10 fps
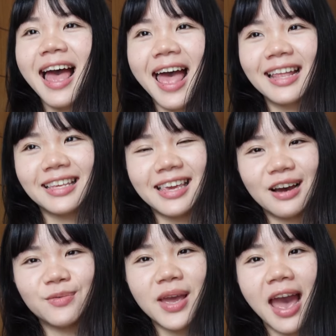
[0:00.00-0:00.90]
And
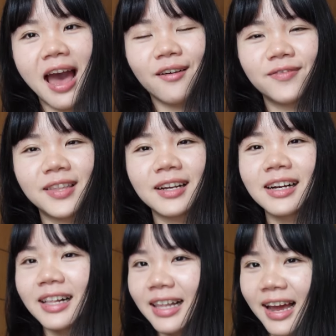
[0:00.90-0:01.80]
yeah, we have the
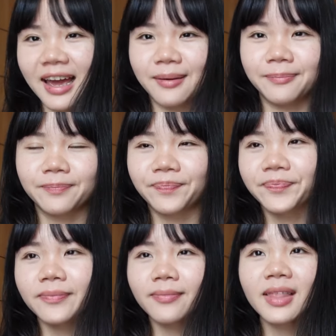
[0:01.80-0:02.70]
lime,
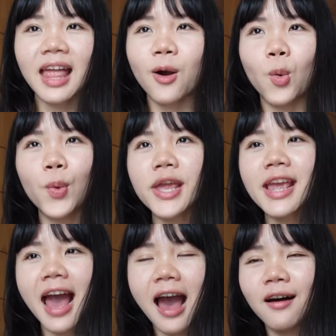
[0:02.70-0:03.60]
we
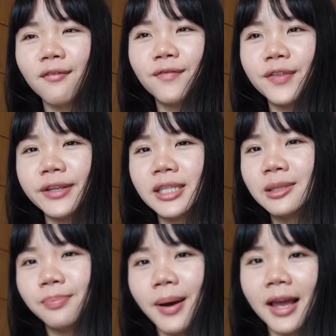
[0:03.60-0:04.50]
have the
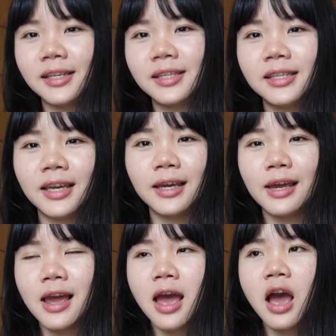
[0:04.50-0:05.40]

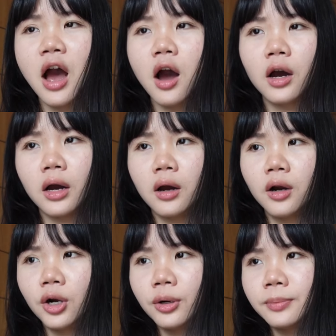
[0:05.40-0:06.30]
spicy
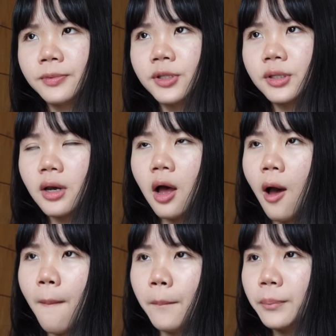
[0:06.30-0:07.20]
herbs
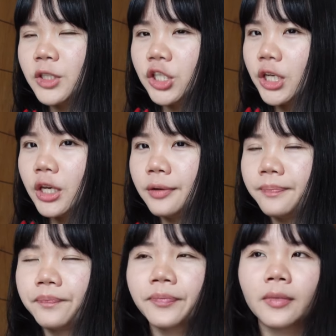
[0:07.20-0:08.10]

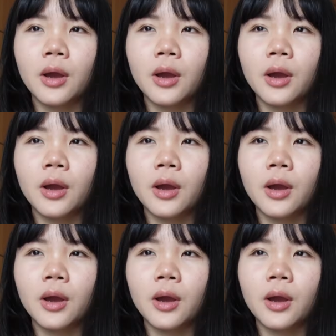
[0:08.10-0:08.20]
chicken,